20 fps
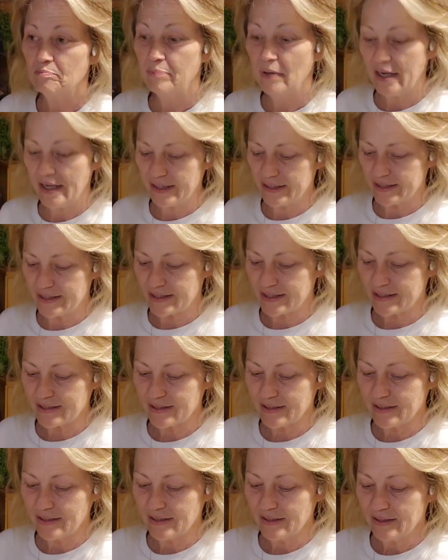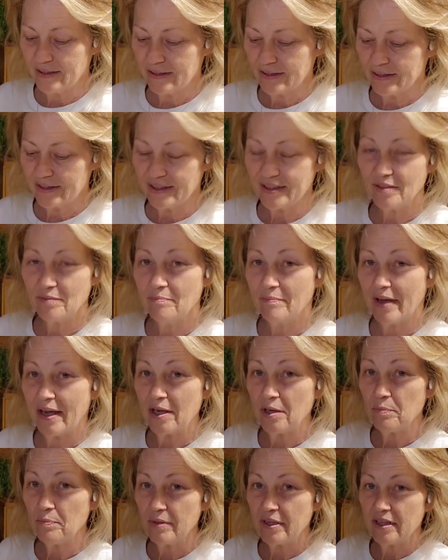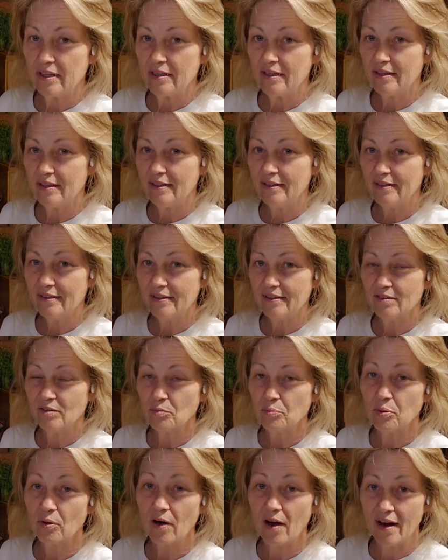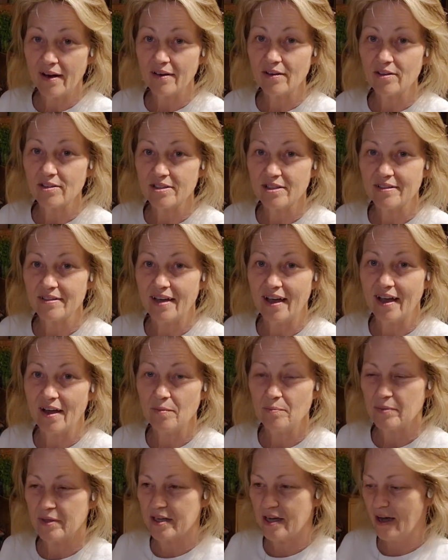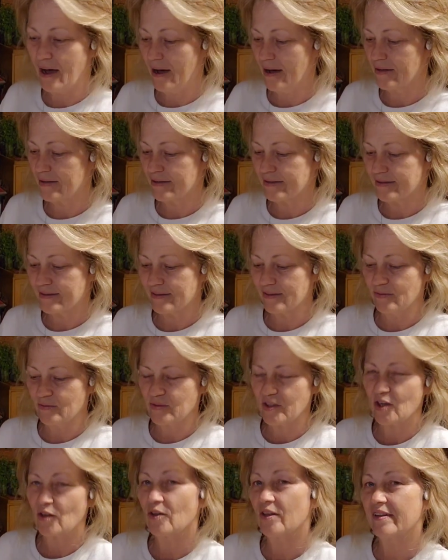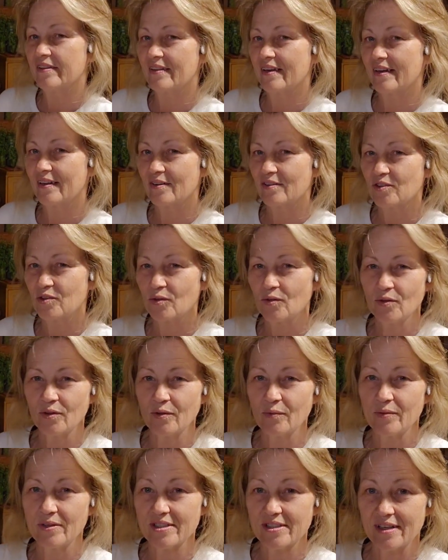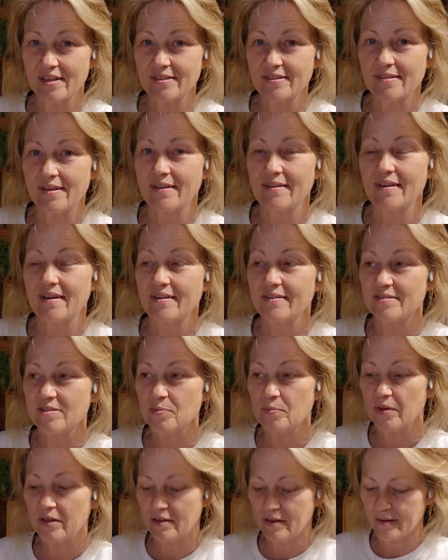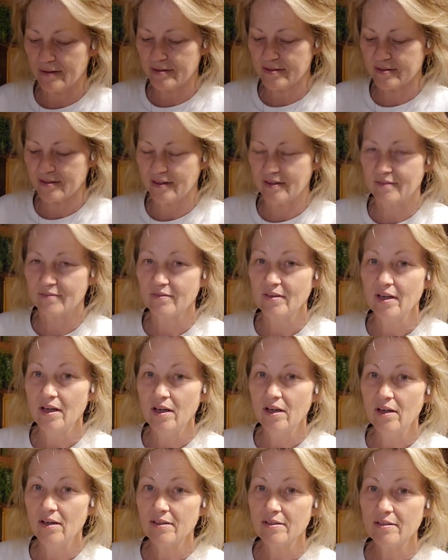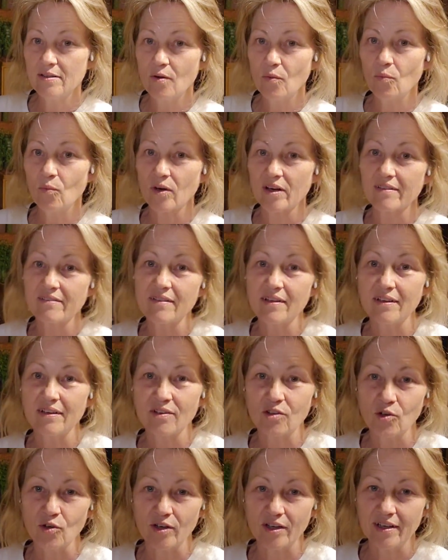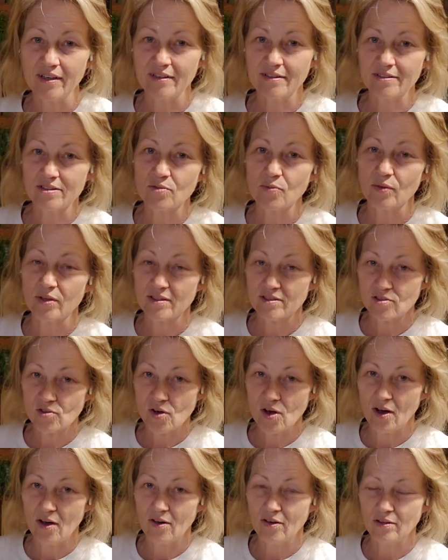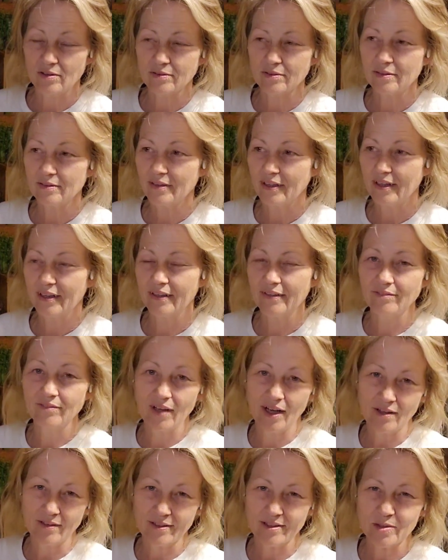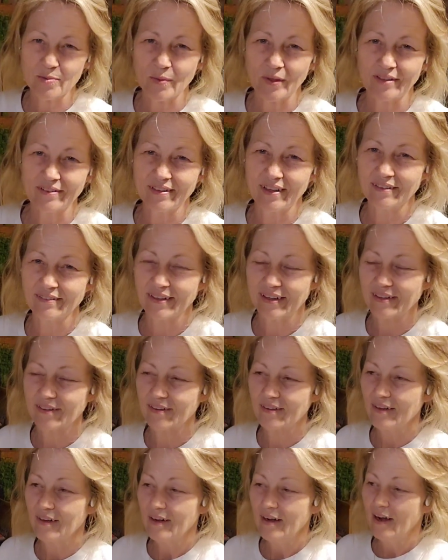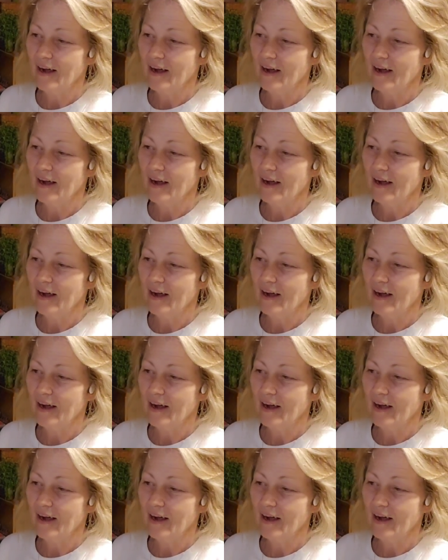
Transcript: but it may be prior to that, because the only reason I say that is because of one of the ingredients, what it's called, and I'll explain that later.